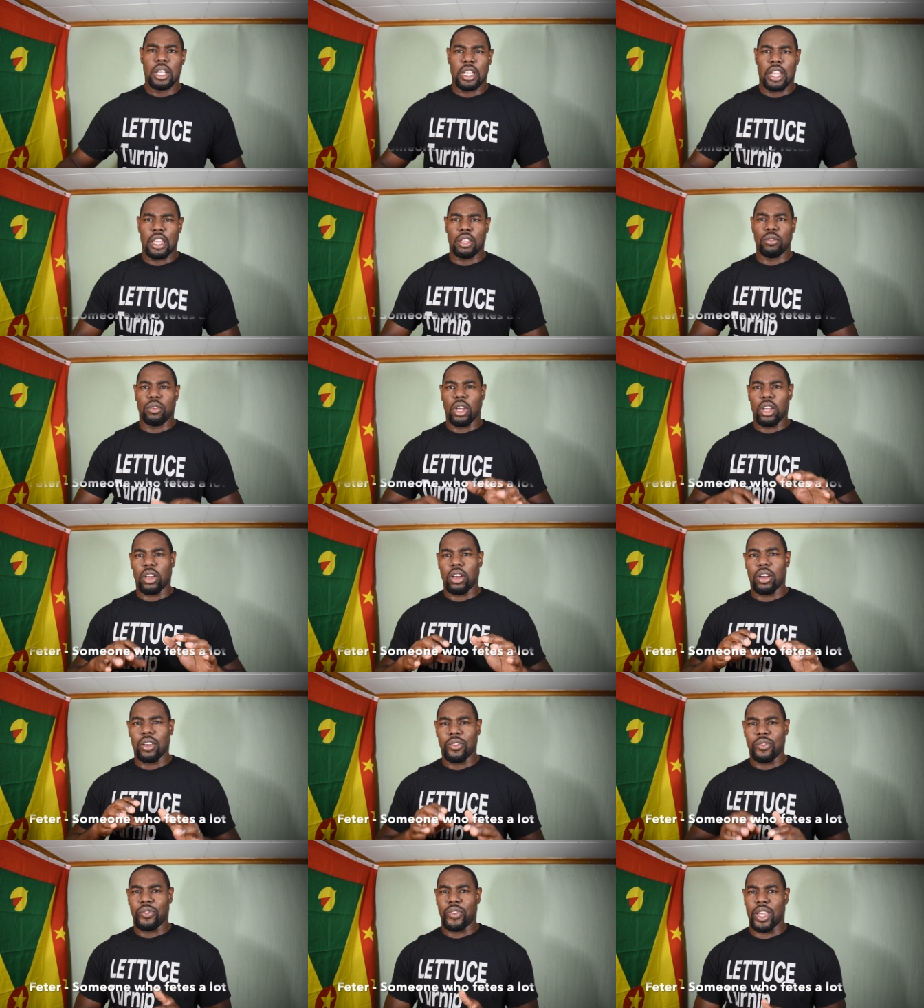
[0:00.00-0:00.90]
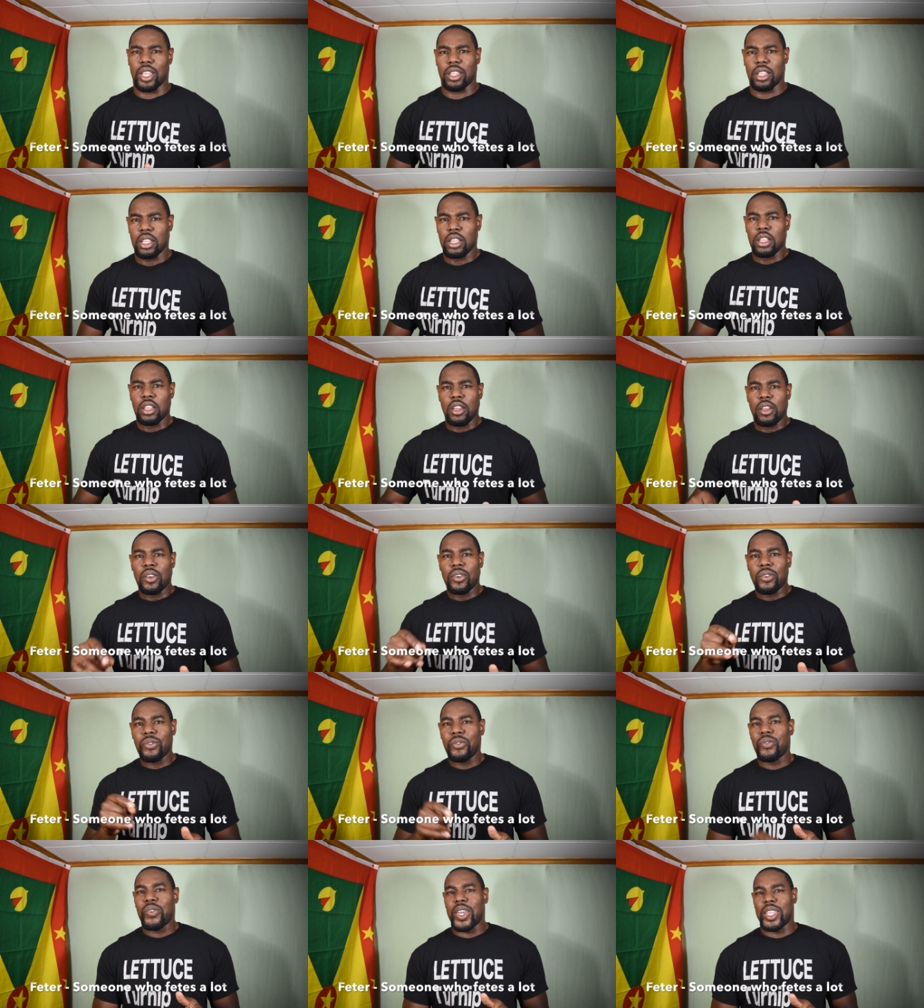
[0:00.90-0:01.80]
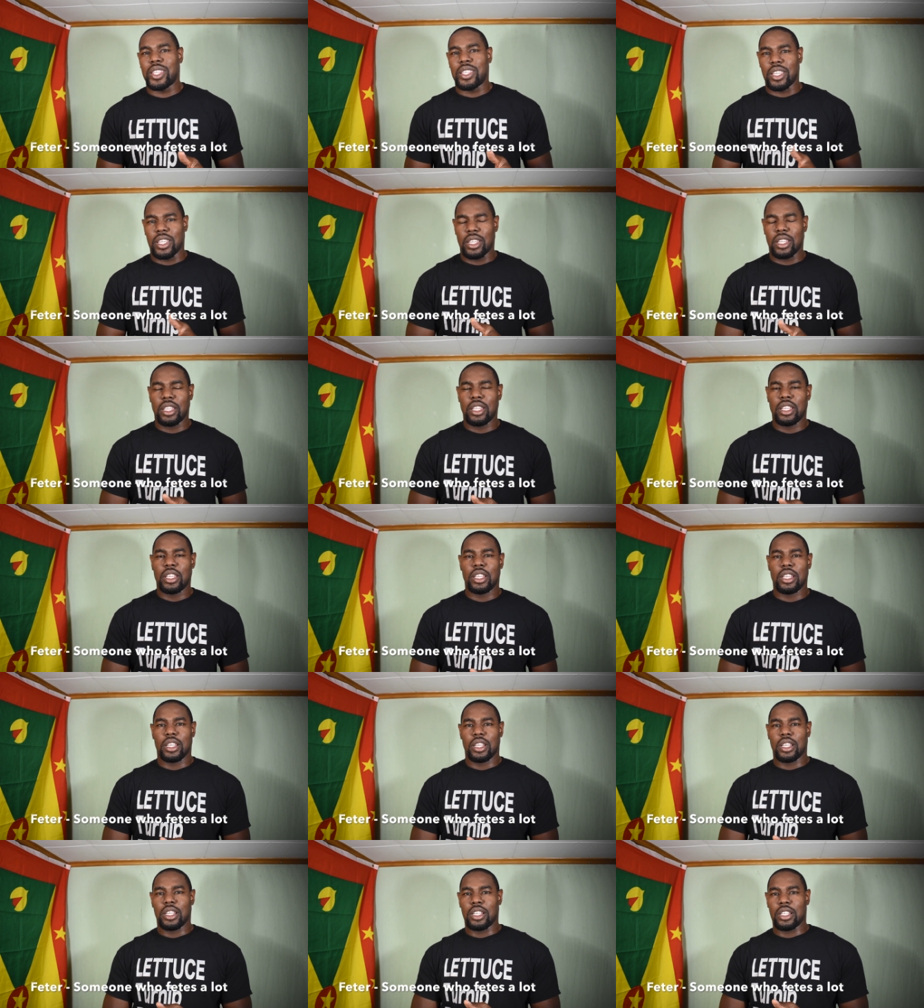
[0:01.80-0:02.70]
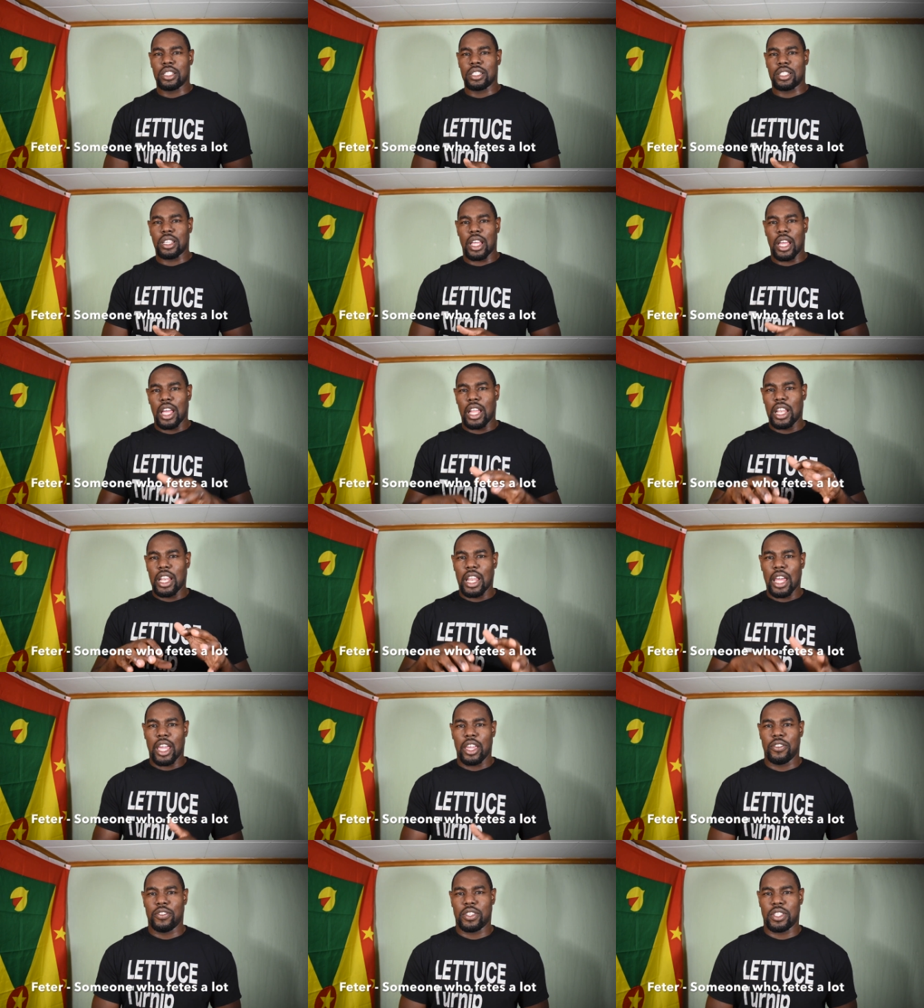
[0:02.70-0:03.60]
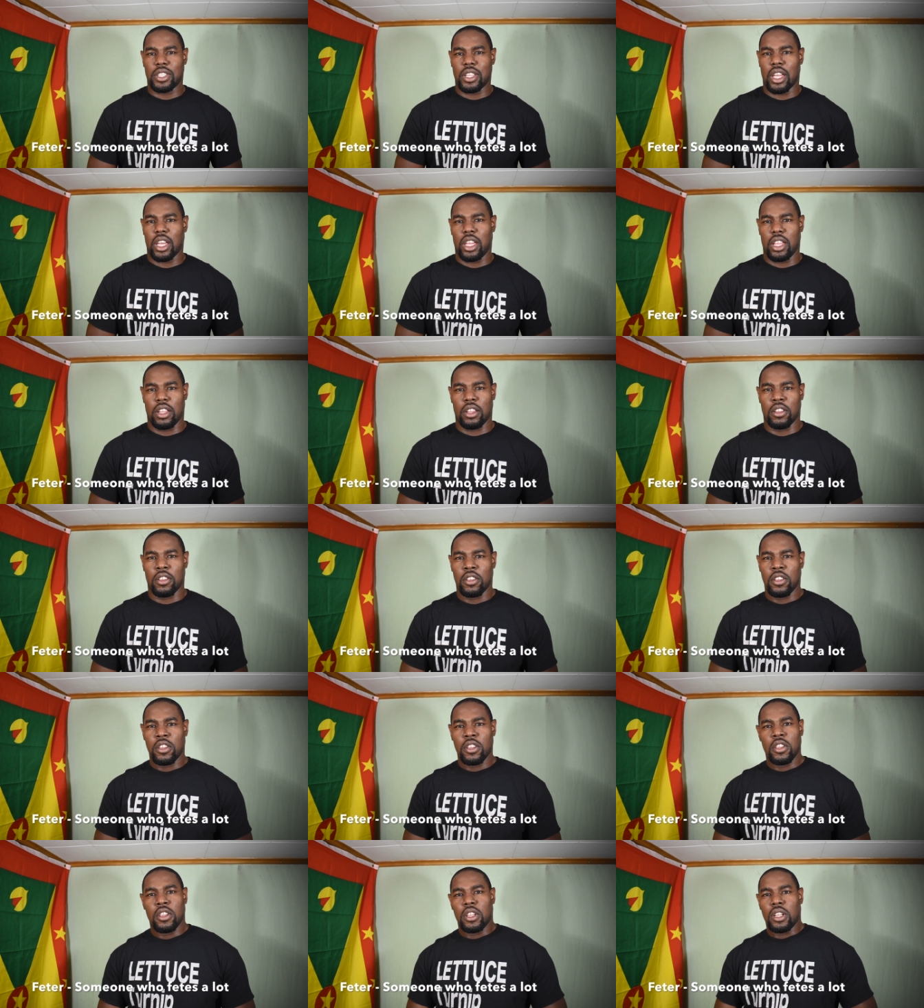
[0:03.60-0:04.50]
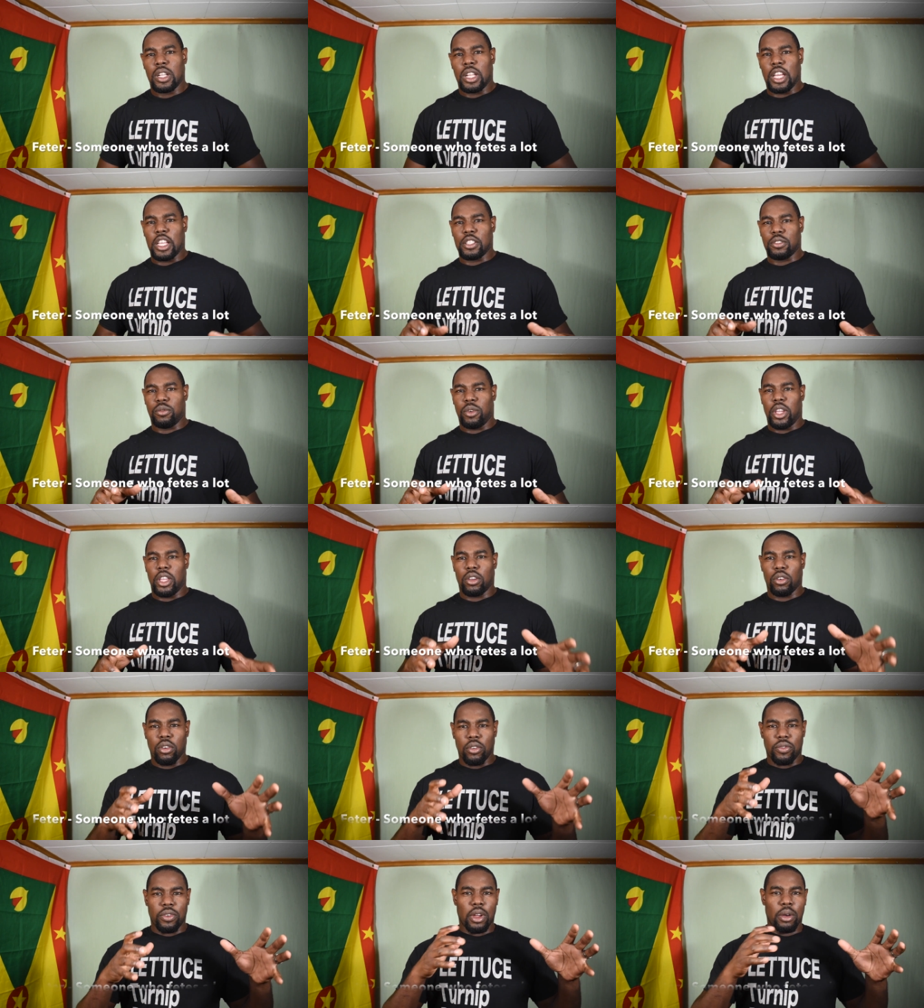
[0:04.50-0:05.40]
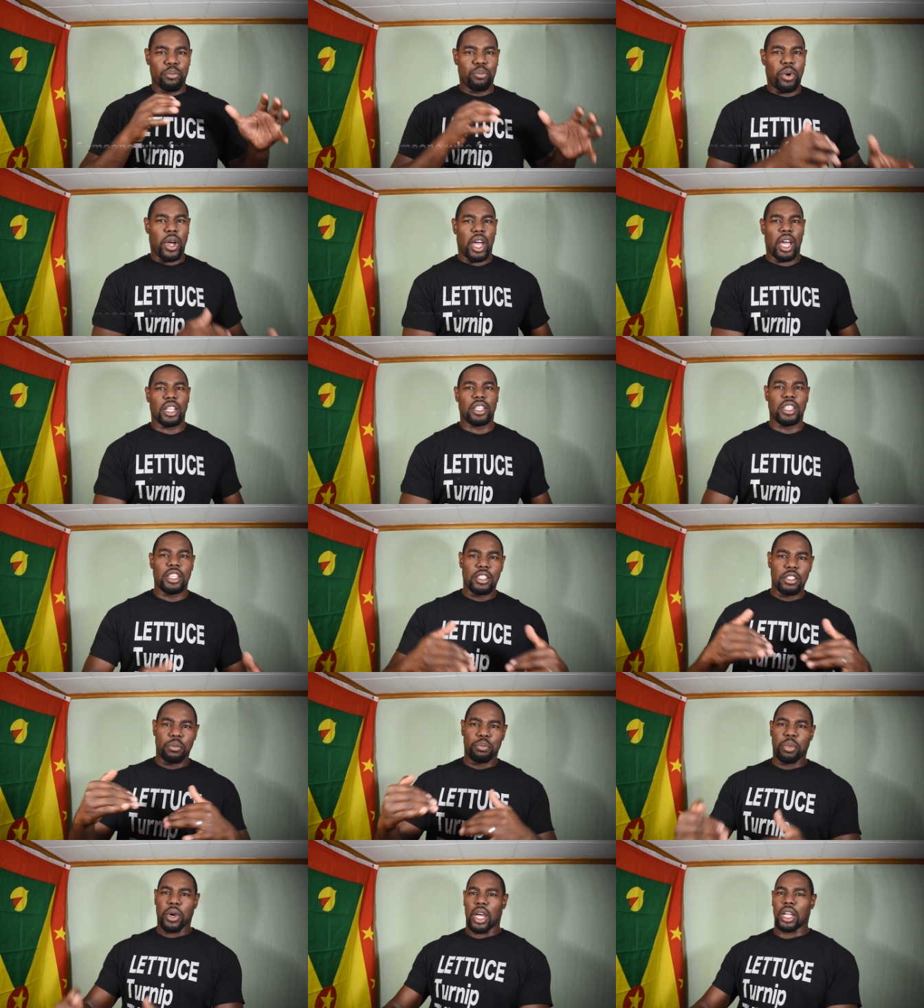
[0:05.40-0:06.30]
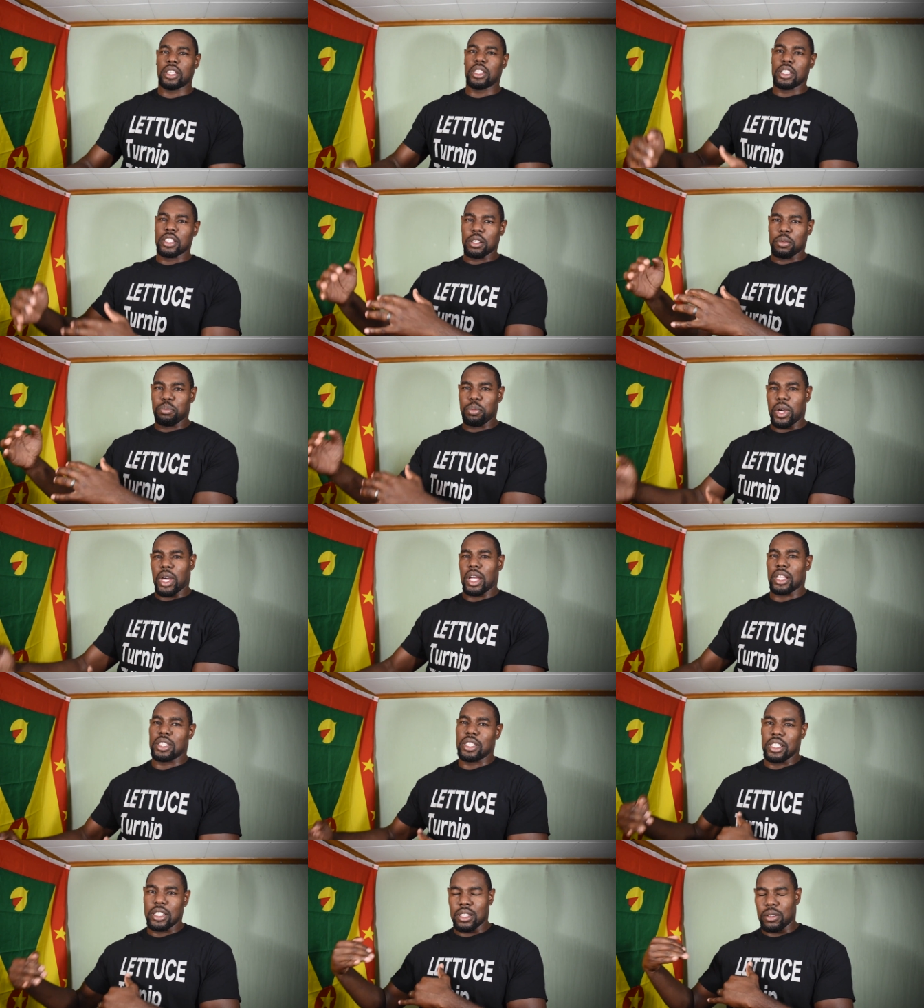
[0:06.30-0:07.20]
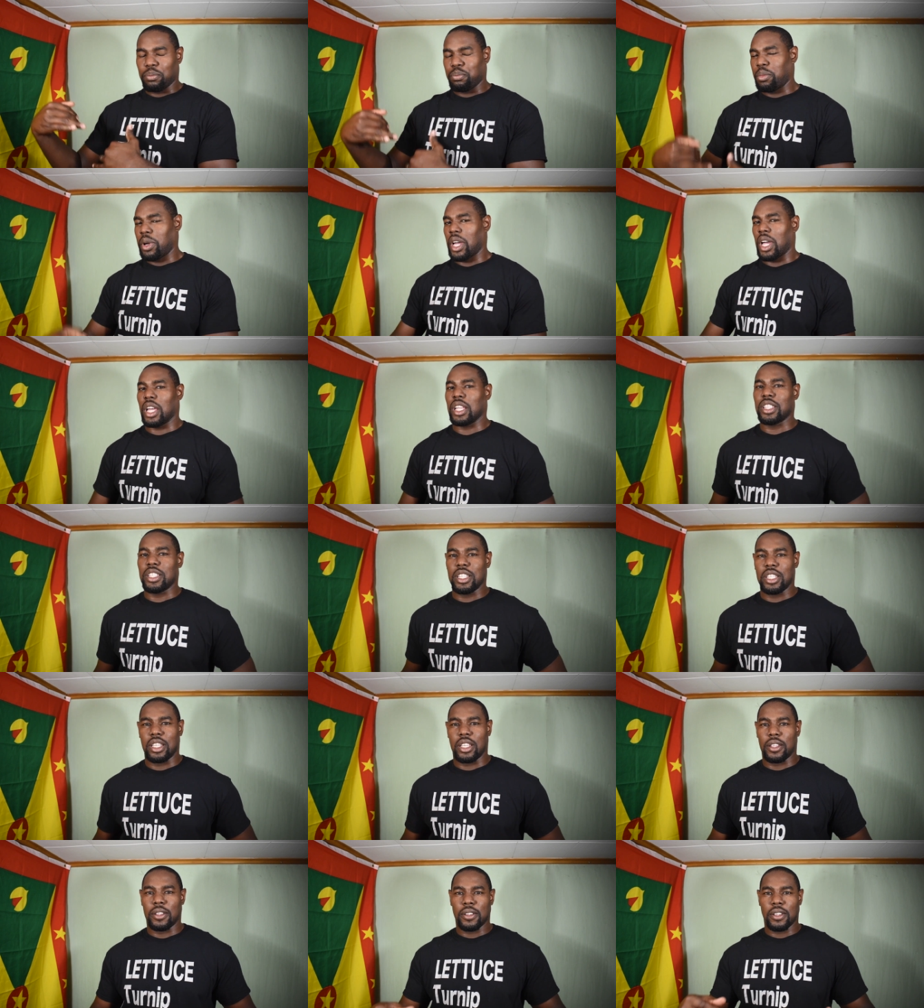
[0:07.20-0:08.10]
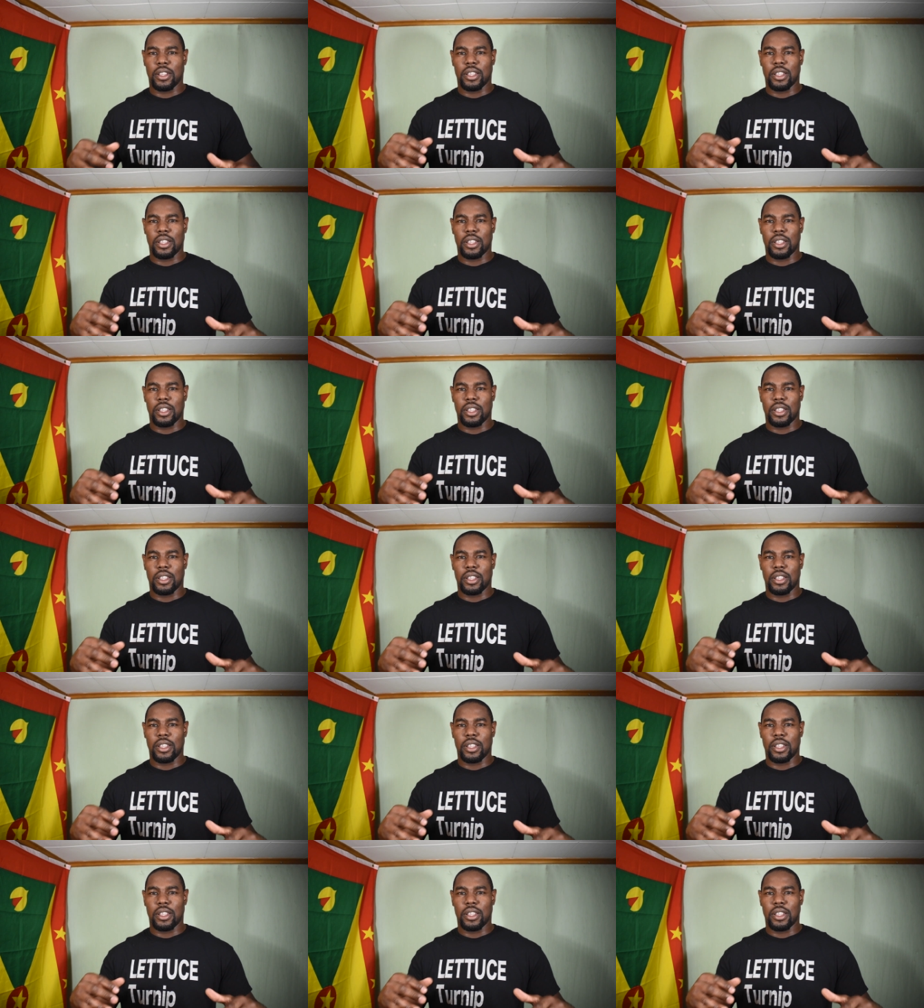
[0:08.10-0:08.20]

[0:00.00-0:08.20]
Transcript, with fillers: That's what I call fête. Fêting is a lifestyle. That's where you go from party to party to party to party.